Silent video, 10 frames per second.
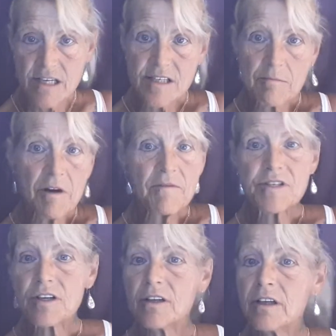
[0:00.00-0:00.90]
Some of
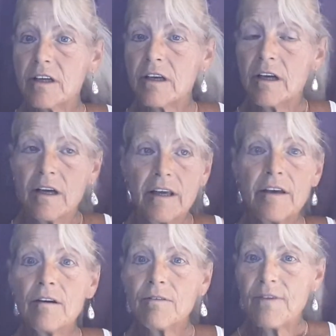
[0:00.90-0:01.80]
us are going to
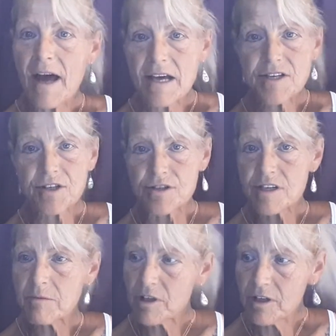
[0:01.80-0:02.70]
heal faster.
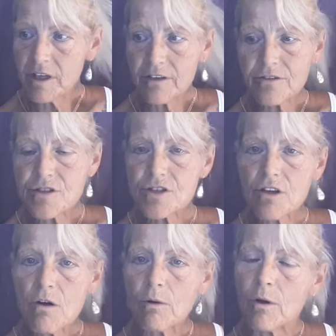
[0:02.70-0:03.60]
Some are going to heal
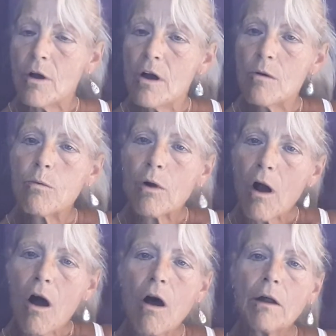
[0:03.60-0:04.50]
slower.
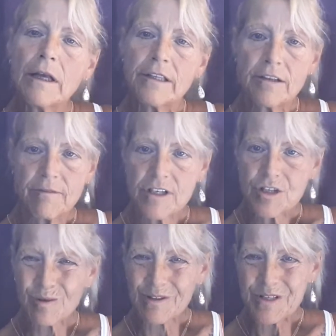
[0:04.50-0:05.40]
We're all
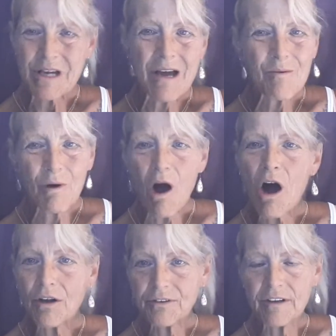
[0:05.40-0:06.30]
individuals. We're
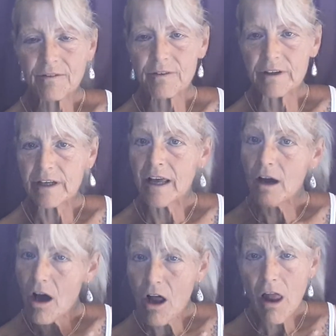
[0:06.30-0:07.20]
all different.
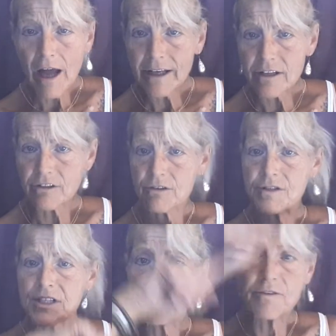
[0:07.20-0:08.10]
And all I can do
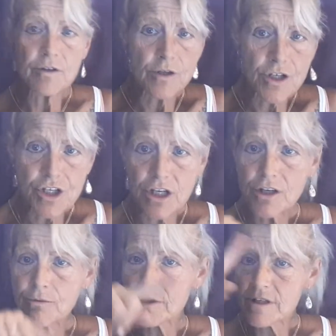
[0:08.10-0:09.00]
is give you a
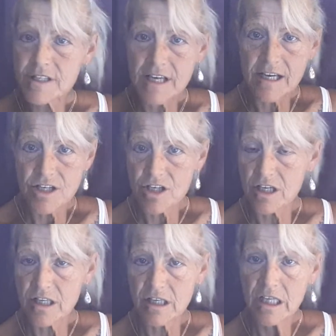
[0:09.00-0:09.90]

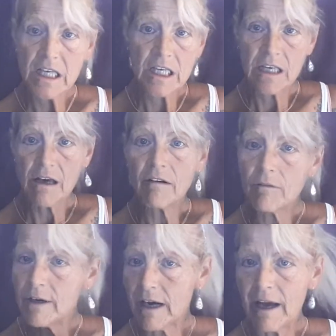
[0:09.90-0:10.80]
generalization
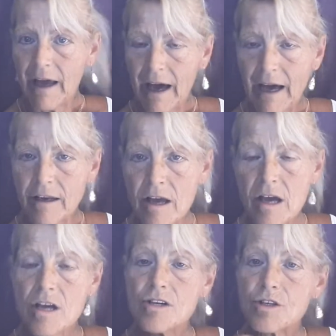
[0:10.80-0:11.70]
of what I had.
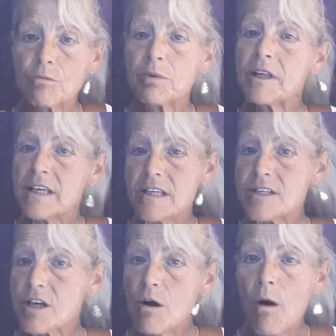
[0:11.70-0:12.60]
So
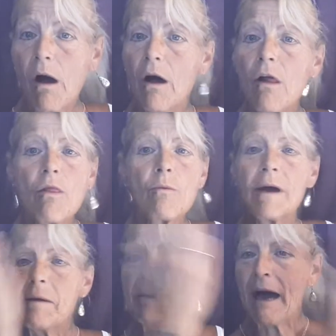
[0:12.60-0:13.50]
please go all the
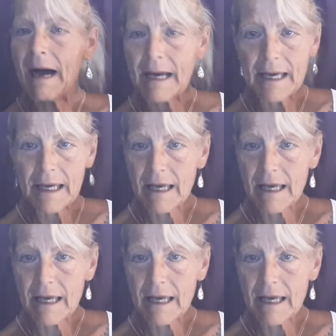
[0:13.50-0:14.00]
way back.